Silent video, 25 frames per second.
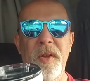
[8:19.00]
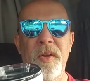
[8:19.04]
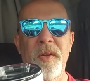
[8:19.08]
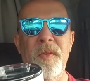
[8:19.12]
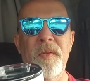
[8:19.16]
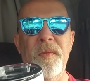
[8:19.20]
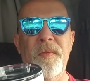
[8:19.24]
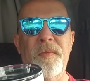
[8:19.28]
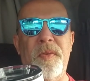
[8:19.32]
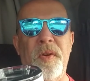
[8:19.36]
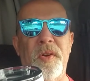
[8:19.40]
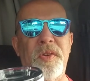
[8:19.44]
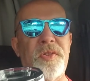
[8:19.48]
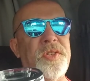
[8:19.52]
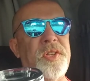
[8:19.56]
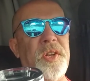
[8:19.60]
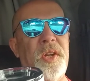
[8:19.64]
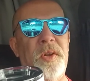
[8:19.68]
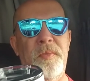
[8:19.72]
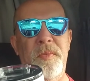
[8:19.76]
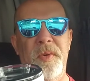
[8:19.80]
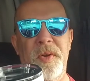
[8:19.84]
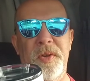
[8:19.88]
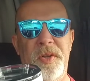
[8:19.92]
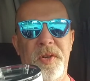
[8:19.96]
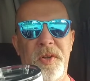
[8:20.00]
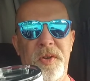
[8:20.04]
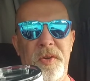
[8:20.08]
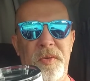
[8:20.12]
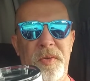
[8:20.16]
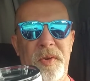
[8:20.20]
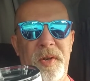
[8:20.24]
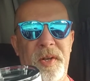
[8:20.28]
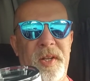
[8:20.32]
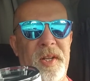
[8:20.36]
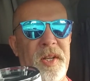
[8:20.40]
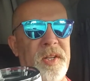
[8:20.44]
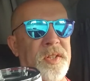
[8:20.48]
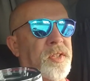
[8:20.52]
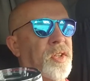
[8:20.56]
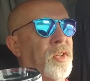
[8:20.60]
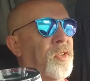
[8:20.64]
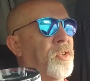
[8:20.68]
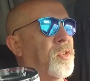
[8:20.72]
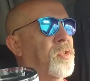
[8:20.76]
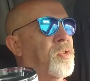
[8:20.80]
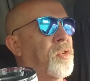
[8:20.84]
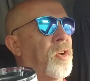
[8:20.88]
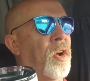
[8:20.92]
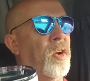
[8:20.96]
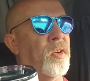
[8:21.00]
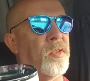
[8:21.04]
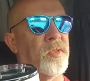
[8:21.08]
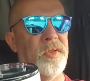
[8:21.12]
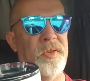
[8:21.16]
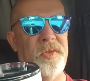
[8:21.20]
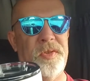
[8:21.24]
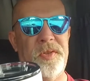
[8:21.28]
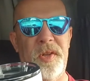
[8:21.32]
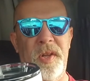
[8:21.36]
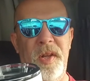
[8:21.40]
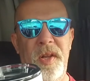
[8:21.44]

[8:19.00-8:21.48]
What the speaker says: first thing we do when he gets in the truck is